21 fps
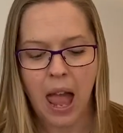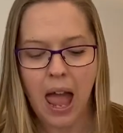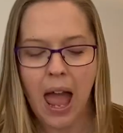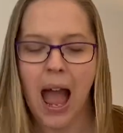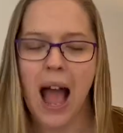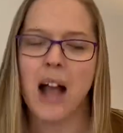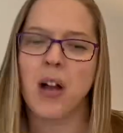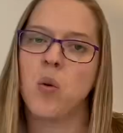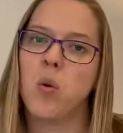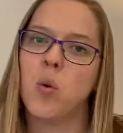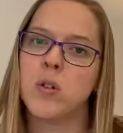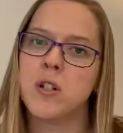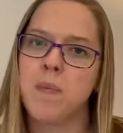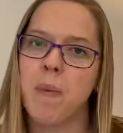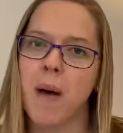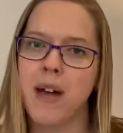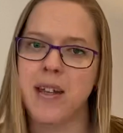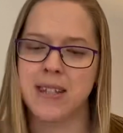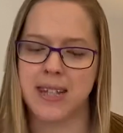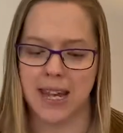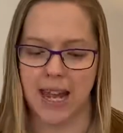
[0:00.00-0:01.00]
At
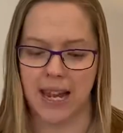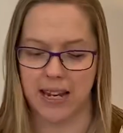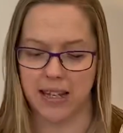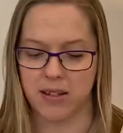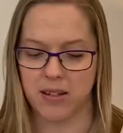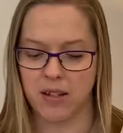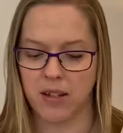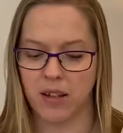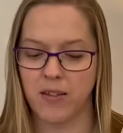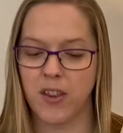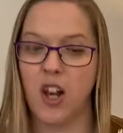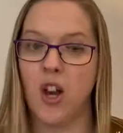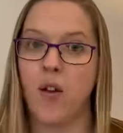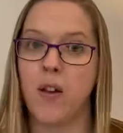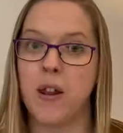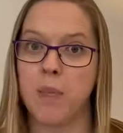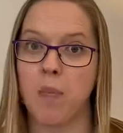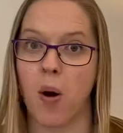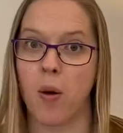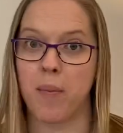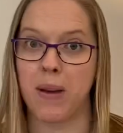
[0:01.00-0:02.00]
8:15, the
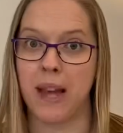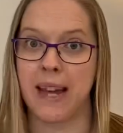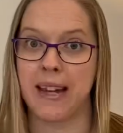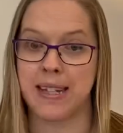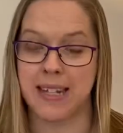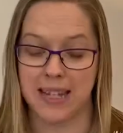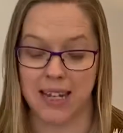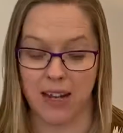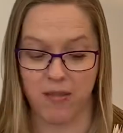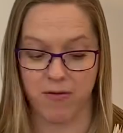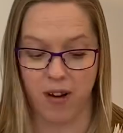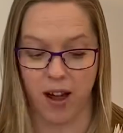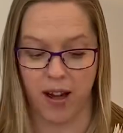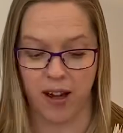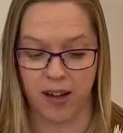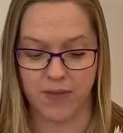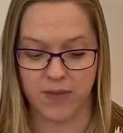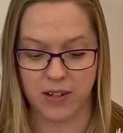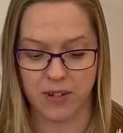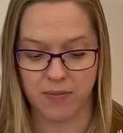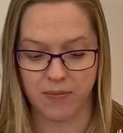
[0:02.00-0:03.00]
lollipop lady
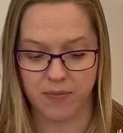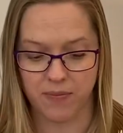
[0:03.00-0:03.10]
arrived.